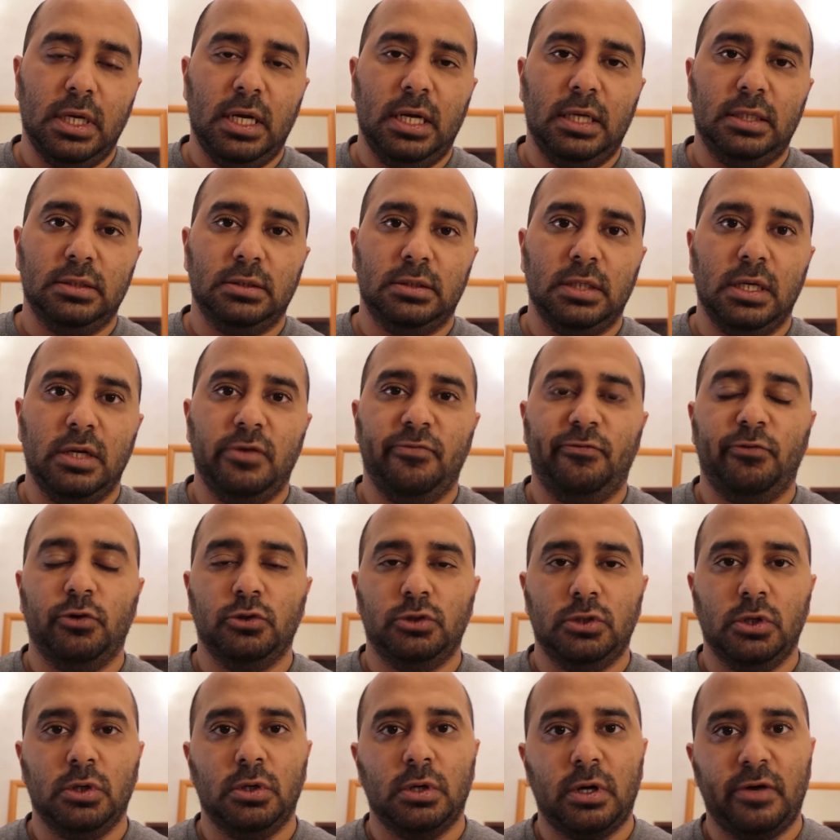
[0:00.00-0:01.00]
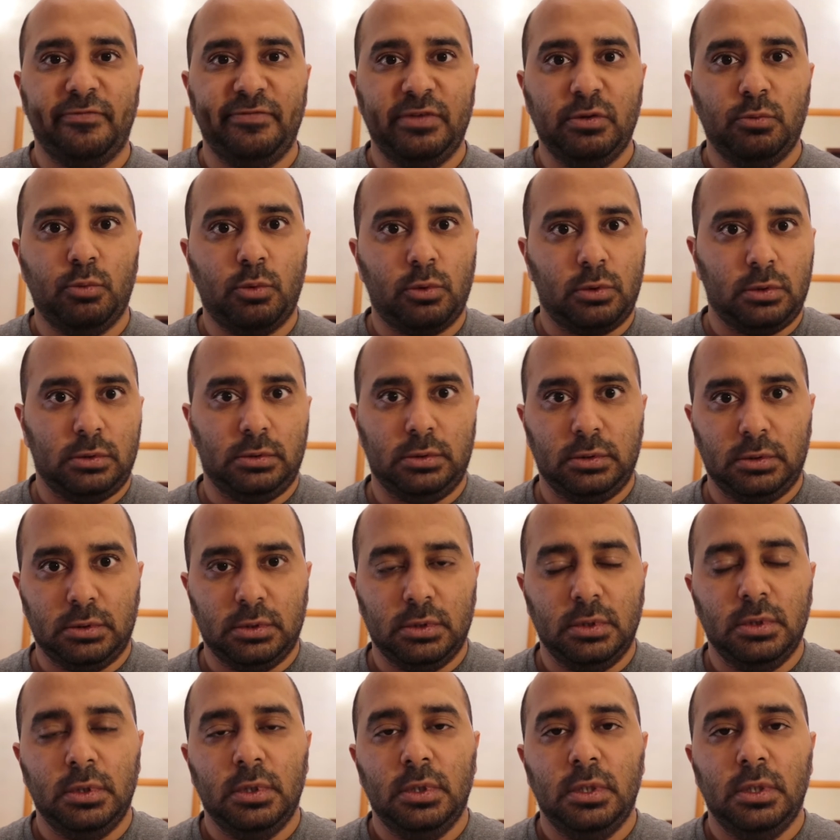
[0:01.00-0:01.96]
and in photography world.